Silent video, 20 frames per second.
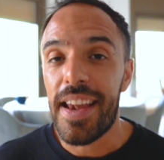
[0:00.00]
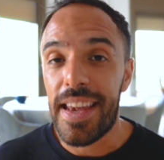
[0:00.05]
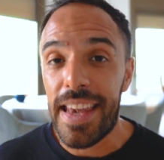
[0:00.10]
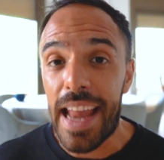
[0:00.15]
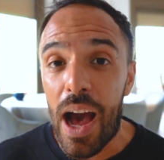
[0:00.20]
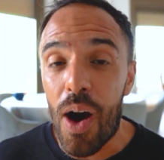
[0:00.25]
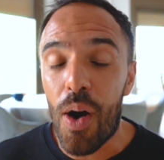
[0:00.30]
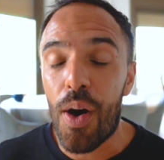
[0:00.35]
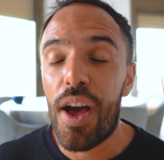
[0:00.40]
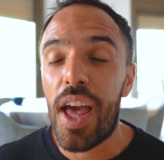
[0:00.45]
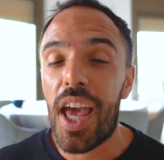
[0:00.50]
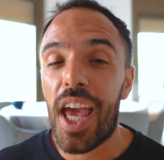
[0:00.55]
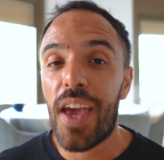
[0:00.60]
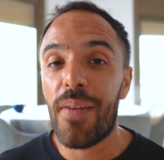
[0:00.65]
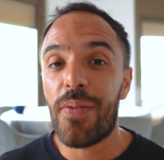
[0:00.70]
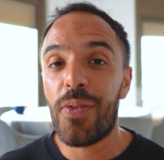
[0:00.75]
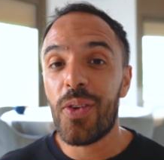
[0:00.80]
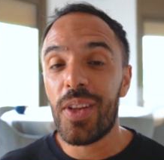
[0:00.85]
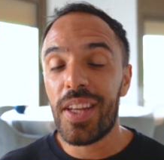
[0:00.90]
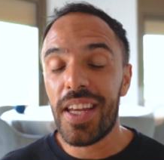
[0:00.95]
Now,
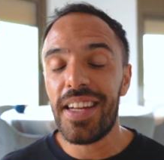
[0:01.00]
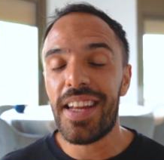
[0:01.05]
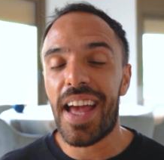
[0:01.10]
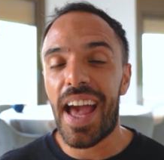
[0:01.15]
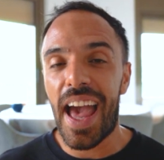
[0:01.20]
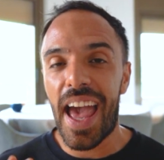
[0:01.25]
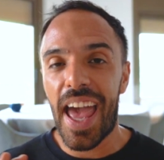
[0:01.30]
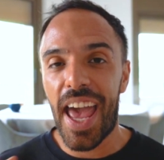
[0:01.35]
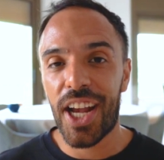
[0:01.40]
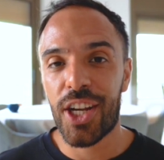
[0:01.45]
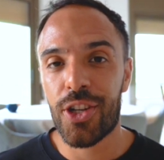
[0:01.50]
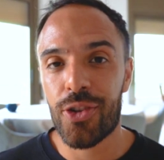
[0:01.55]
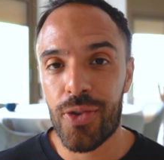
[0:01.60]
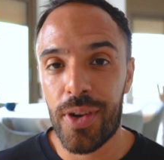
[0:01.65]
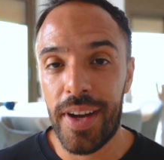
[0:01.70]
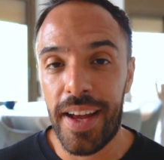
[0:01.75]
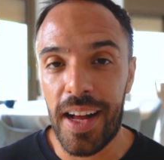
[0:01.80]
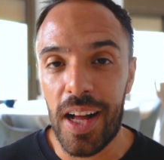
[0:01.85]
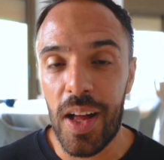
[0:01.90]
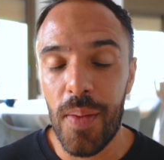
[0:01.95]
if you need
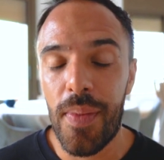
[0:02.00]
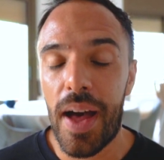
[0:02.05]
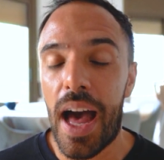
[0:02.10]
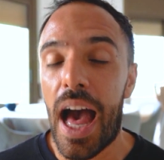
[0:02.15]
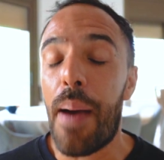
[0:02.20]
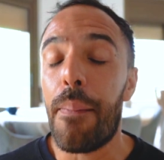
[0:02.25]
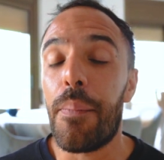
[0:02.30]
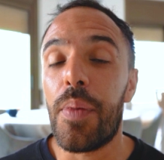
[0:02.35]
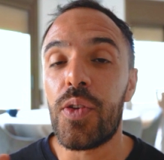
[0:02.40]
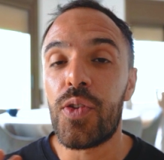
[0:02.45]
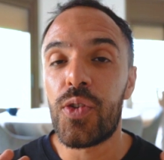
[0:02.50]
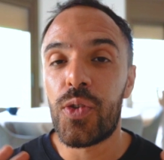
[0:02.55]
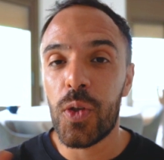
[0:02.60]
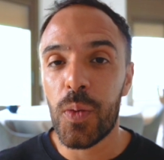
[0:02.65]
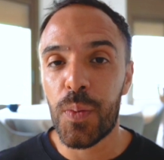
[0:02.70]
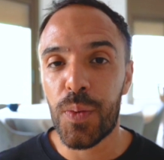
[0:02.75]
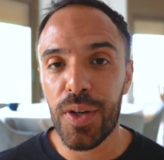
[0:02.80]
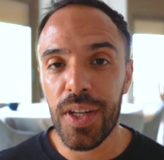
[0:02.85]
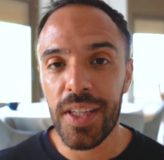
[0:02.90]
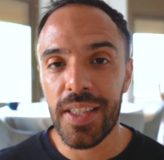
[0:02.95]
extra help, I'm
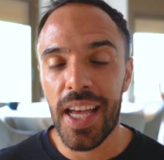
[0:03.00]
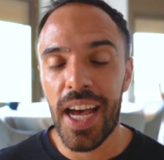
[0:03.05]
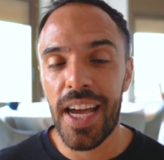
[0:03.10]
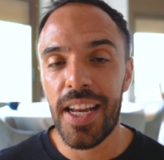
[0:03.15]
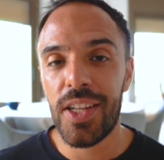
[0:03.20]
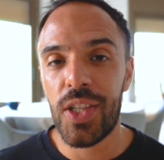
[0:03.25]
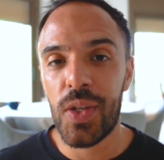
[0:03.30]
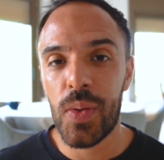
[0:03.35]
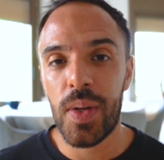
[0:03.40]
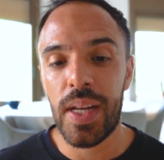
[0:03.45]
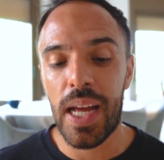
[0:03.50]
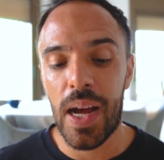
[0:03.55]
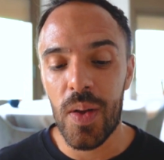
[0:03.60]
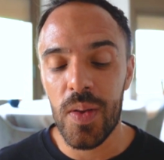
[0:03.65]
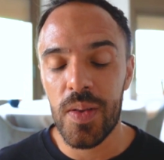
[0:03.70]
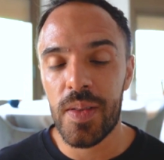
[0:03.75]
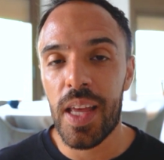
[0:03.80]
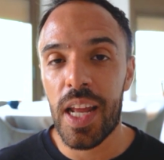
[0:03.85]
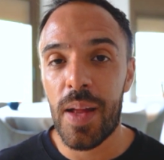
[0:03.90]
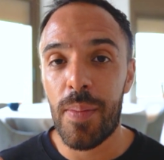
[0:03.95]
super excited to
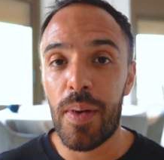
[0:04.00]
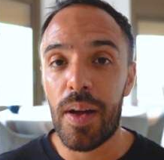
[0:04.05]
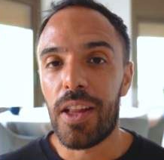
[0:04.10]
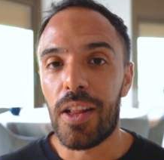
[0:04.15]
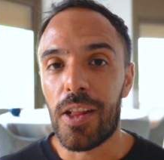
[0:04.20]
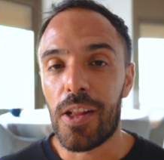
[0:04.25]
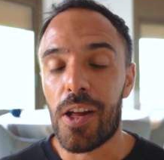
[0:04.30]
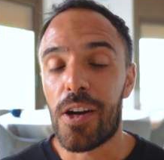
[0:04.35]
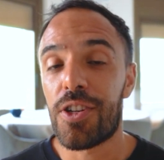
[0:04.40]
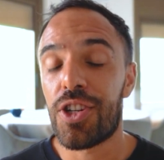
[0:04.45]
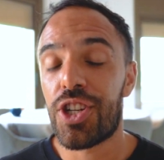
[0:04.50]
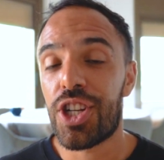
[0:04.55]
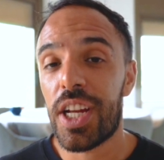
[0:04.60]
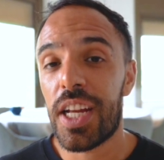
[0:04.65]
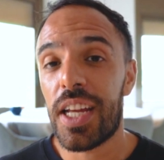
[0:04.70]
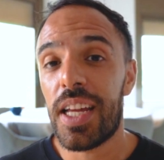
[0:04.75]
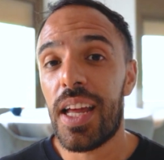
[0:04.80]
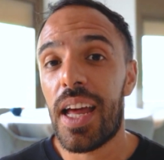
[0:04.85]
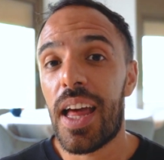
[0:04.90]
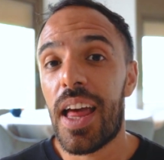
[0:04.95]
announce that I'm
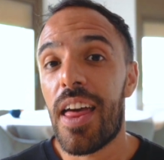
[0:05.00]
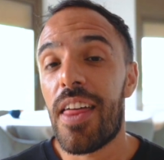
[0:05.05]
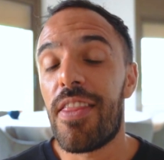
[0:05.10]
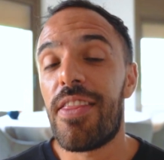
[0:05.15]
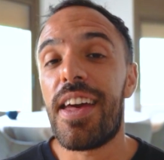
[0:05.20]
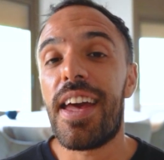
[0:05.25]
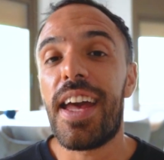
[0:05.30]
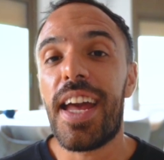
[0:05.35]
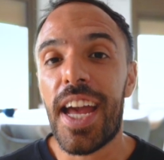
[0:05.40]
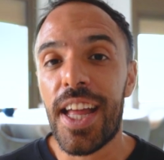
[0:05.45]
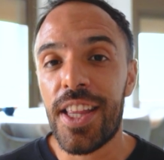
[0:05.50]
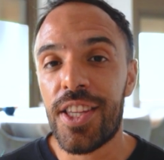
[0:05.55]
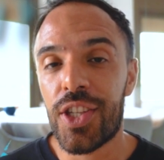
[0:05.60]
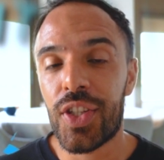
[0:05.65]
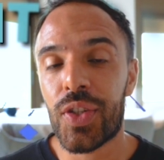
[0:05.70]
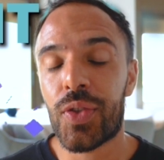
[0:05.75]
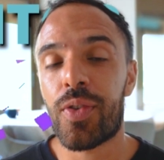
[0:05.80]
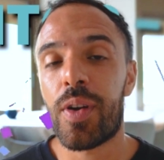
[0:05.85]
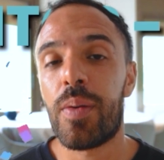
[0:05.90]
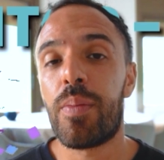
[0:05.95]
launching the
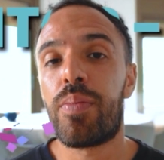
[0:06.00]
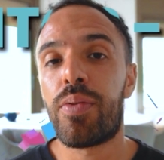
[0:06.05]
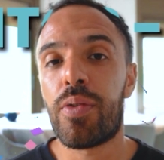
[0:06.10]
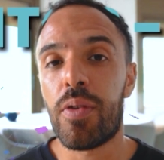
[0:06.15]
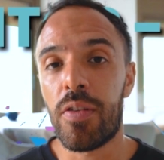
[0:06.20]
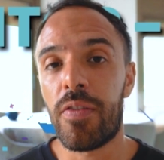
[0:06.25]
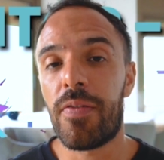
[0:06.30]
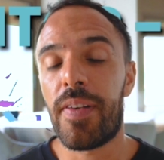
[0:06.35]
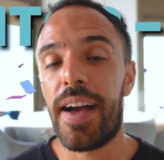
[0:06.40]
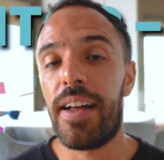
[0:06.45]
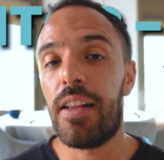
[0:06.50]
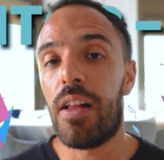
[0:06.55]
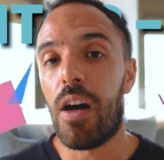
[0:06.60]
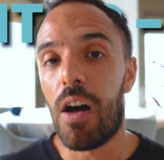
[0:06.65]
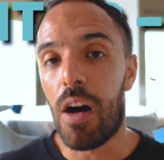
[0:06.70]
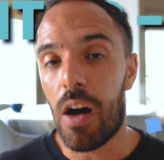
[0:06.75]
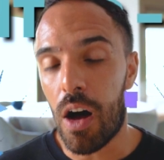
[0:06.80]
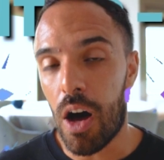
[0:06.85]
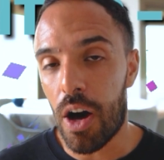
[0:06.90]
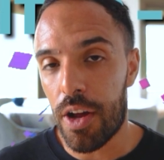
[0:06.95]
Instagram Profile
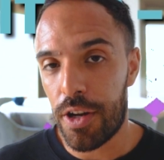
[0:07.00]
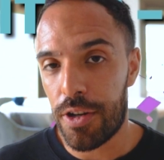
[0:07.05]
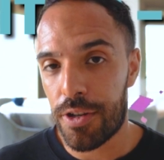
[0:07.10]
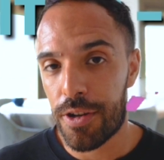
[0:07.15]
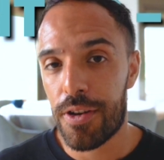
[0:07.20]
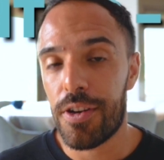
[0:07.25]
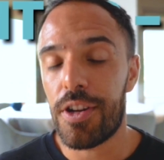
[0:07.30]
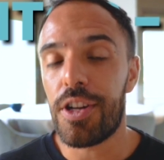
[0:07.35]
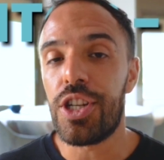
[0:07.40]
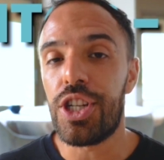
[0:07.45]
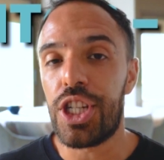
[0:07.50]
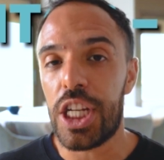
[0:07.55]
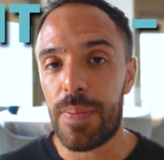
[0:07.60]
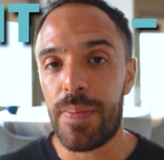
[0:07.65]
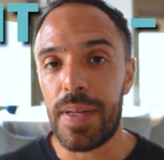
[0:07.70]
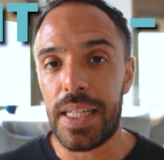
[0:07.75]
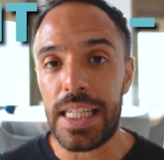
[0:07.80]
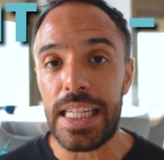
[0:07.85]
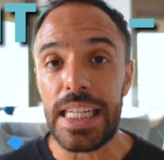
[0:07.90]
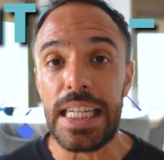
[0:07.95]
Auditor
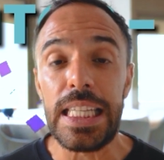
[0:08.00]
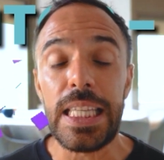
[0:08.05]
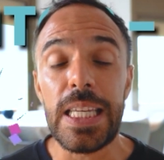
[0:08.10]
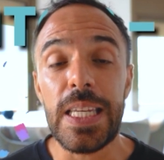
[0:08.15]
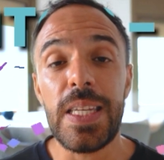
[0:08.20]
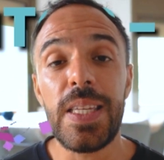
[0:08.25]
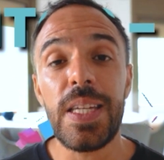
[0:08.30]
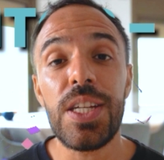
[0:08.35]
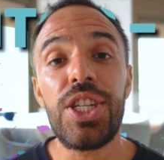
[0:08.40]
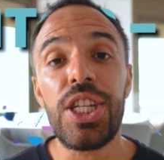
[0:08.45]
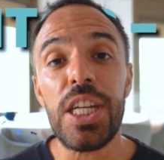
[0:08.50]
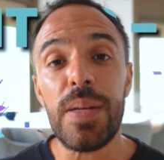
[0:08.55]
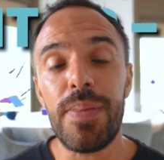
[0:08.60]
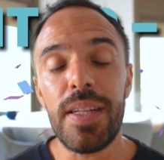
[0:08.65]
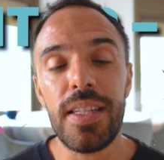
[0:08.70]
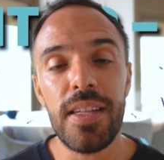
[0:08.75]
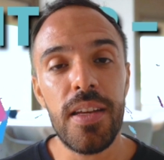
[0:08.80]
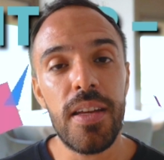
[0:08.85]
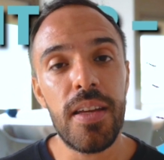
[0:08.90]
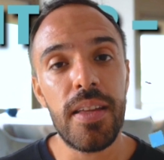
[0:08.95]
GPT. This is a
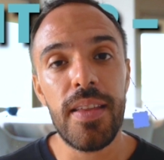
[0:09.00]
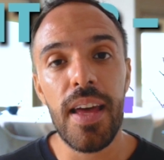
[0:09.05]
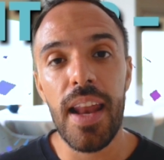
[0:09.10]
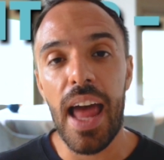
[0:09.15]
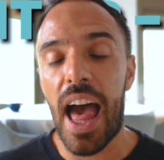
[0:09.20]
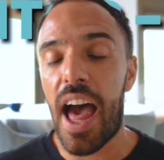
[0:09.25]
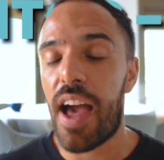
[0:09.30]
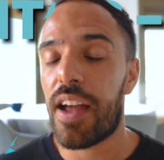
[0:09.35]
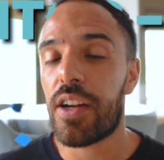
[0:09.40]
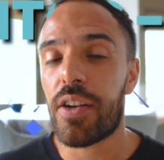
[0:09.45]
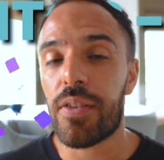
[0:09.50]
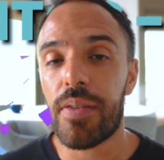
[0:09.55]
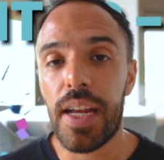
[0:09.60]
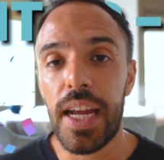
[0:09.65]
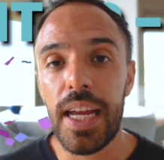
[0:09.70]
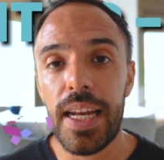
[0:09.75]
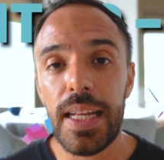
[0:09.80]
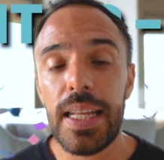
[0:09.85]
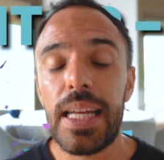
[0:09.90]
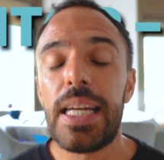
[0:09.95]
GPT that I
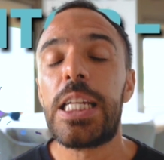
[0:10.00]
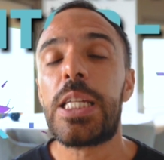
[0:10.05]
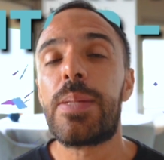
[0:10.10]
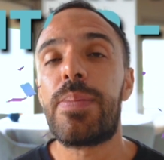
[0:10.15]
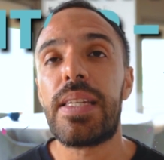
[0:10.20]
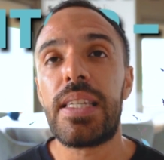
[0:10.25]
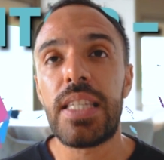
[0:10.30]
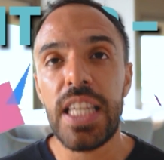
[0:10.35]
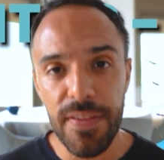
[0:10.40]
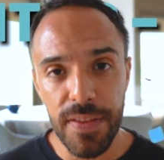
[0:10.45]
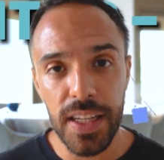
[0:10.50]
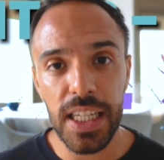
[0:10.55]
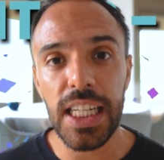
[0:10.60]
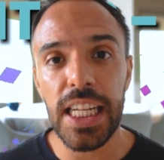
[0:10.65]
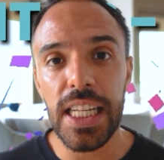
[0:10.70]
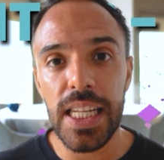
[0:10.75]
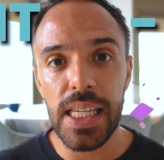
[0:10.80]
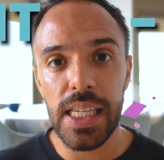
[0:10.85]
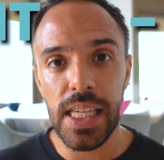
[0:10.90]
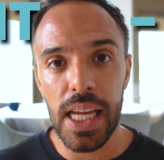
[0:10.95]
created
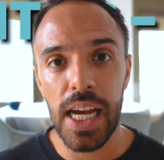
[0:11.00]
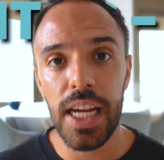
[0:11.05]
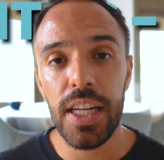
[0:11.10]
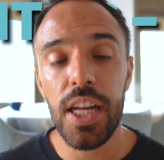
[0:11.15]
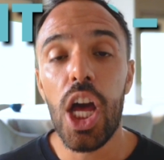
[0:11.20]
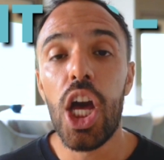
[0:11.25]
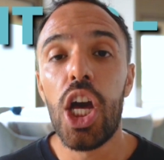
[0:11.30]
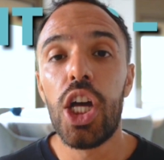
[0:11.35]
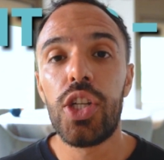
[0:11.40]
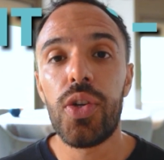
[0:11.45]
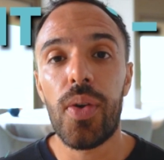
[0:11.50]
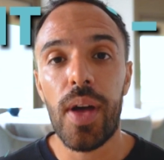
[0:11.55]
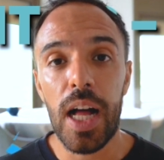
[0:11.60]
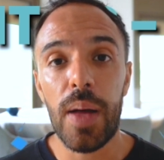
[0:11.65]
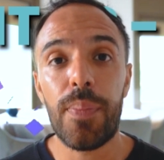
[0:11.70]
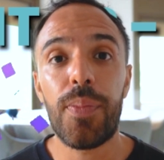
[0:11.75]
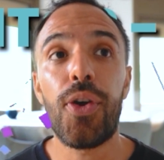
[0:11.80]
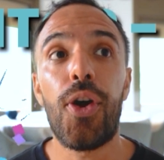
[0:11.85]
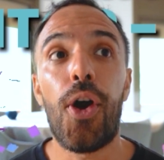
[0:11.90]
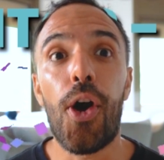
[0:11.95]
specifically designed to
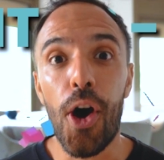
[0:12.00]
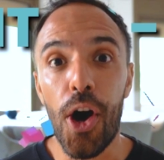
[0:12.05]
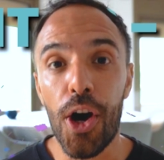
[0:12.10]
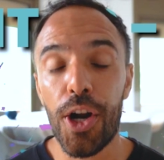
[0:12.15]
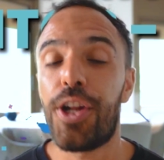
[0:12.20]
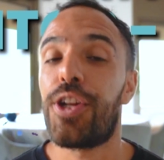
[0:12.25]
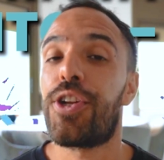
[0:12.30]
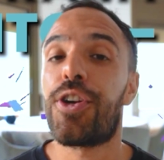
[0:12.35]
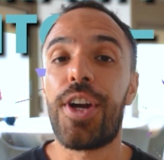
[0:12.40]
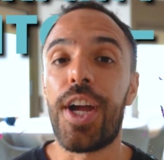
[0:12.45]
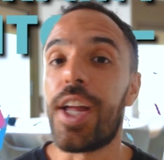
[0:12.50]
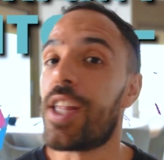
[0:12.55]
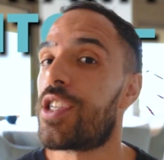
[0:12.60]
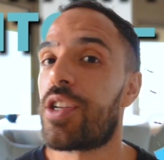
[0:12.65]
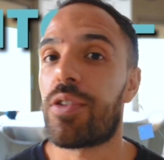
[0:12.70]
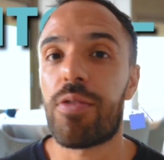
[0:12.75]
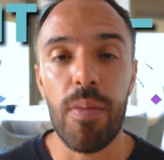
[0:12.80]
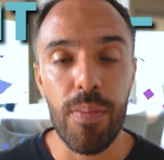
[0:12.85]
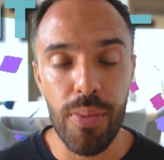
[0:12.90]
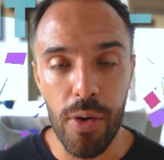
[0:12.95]
help you audit your
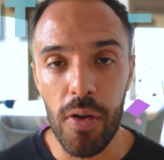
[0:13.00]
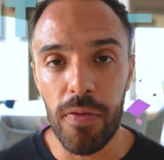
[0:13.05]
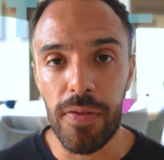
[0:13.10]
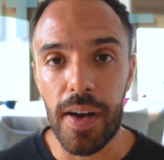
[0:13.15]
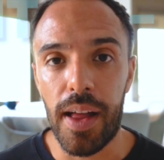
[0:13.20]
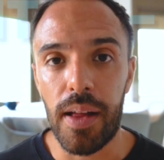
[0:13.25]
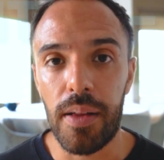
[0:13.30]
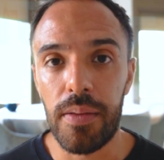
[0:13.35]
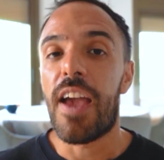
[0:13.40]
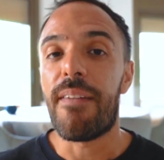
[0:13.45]
Instagram profile.